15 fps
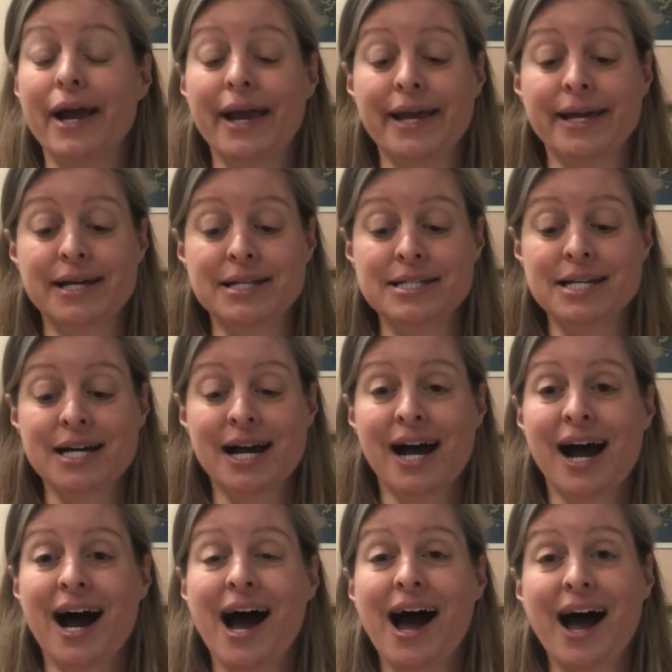And
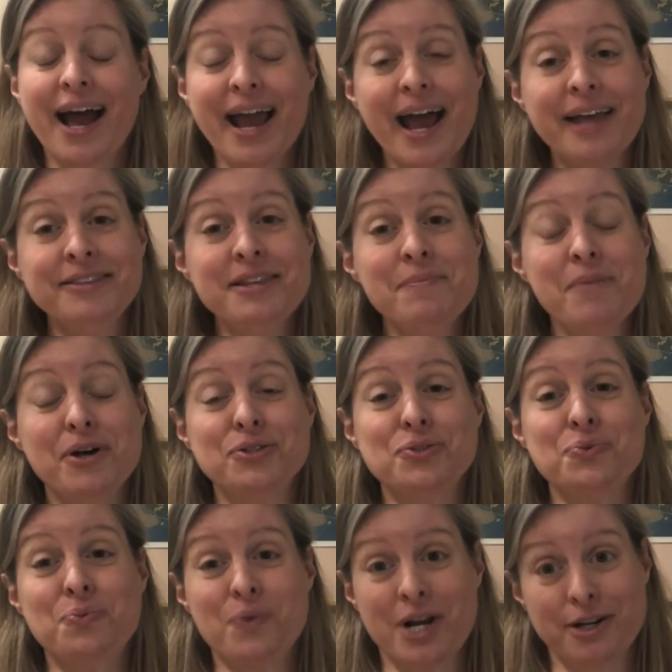I had the most
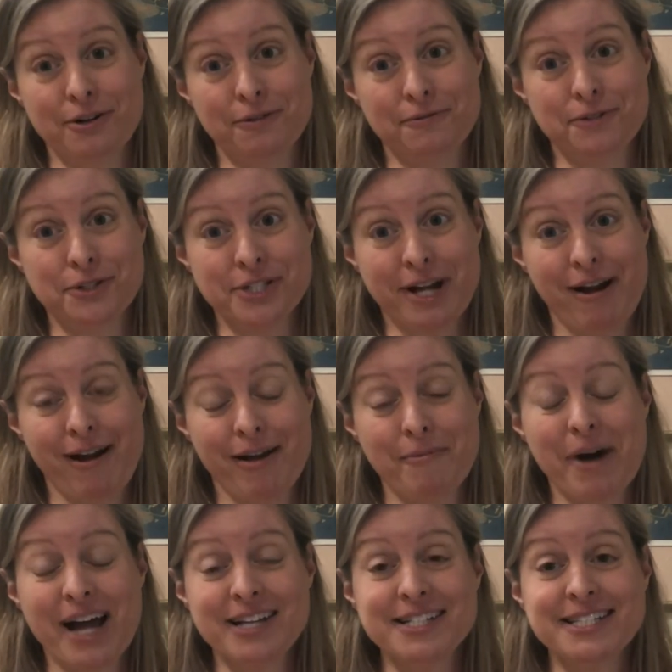wonderful time.
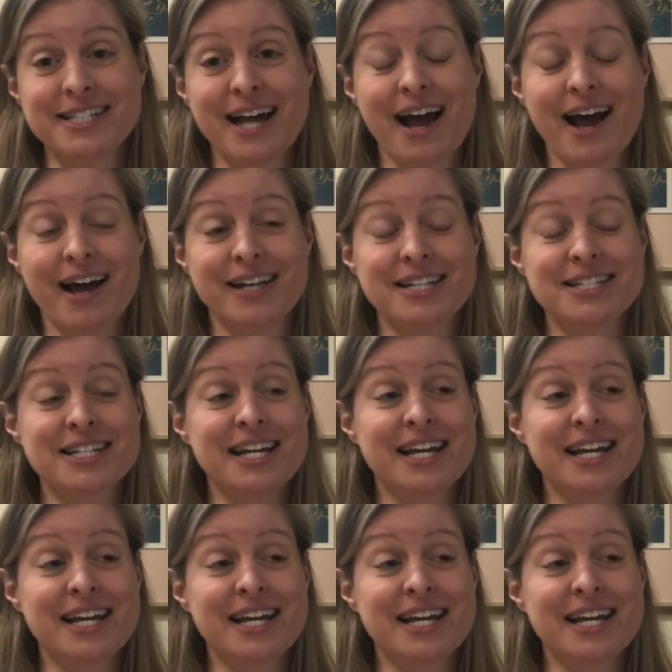I sat